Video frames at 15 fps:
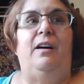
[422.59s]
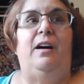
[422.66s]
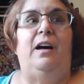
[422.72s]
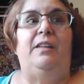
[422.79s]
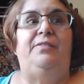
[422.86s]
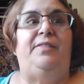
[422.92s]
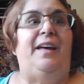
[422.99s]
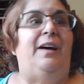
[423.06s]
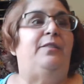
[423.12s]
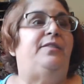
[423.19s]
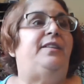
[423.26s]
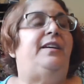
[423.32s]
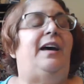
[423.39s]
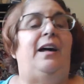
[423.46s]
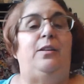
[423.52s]

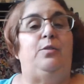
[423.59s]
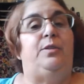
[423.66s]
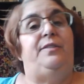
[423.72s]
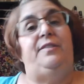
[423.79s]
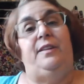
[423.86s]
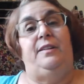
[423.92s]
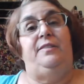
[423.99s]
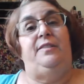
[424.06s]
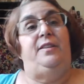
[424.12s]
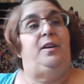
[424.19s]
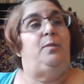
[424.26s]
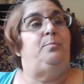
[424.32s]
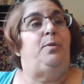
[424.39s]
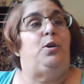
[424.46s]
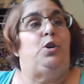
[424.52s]
1,000 calories less than
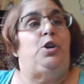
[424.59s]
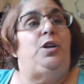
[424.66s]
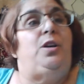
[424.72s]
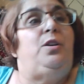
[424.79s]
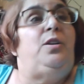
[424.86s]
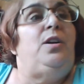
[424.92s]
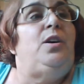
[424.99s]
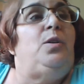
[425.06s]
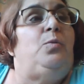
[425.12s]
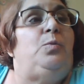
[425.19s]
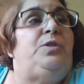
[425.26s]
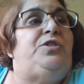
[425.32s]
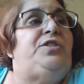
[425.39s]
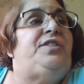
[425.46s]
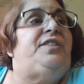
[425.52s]
I burn,
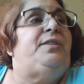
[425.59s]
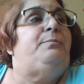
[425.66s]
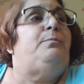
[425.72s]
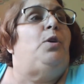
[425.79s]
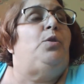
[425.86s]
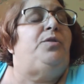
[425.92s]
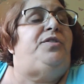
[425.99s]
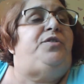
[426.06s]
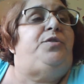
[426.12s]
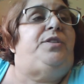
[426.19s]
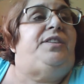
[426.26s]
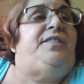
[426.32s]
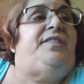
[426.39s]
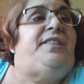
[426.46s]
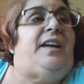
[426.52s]
which is the most you
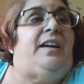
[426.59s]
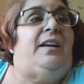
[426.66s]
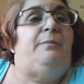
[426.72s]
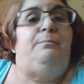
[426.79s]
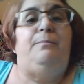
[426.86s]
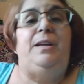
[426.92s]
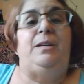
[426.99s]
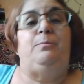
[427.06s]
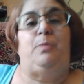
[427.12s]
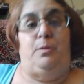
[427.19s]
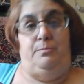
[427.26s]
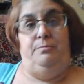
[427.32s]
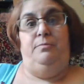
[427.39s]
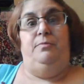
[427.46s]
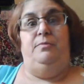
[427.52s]
can set,
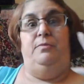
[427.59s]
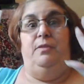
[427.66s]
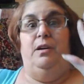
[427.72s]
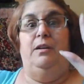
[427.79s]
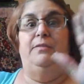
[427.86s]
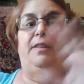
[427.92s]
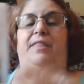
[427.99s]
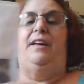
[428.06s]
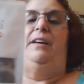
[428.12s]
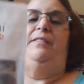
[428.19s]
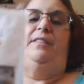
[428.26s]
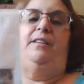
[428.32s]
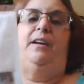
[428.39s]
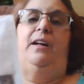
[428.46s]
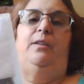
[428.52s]
minimum of
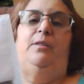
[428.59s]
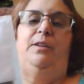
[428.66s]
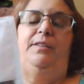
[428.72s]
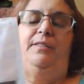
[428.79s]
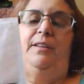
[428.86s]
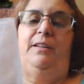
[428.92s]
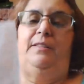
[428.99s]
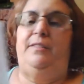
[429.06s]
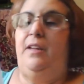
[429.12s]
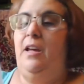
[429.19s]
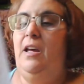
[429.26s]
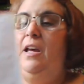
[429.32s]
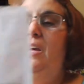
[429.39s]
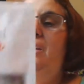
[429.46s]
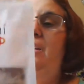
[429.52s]
1,000 calories less.
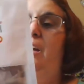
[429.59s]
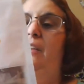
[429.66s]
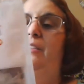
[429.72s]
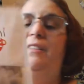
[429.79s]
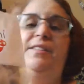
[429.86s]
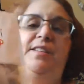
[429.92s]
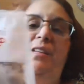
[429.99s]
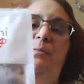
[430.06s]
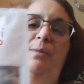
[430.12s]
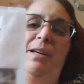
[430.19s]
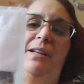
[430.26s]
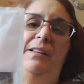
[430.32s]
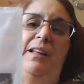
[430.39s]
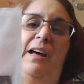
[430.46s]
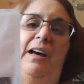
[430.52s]
Now, the Teamy
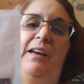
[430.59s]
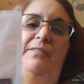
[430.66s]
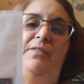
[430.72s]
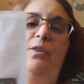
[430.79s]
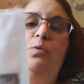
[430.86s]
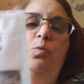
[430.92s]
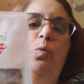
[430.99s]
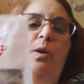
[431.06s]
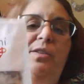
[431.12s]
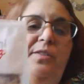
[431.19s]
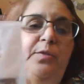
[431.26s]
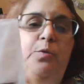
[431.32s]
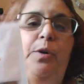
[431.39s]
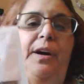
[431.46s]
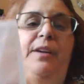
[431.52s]
Alive, what's
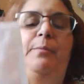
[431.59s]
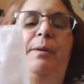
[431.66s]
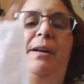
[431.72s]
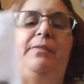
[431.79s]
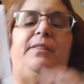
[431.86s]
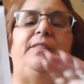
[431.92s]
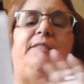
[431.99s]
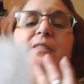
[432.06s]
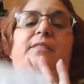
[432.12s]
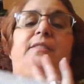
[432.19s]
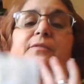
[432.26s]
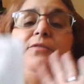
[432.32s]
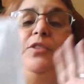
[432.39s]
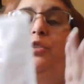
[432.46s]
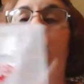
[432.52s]
great about this is
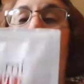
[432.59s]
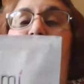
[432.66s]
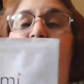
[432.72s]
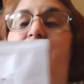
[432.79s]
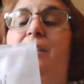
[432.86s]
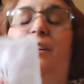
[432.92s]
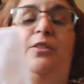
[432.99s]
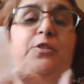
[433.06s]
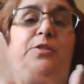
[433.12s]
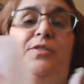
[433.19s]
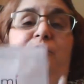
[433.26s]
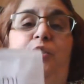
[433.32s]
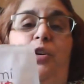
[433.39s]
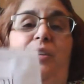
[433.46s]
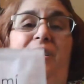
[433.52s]
if you feel like you're
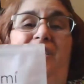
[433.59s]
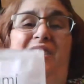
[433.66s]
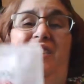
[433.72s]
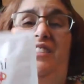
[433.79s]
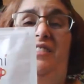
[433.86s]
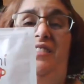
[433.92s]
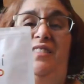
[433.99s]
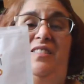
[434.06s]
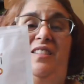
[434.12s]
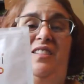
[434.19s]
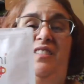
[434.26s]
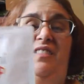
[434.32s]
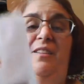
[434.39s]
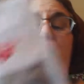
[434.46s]
starting to get sick,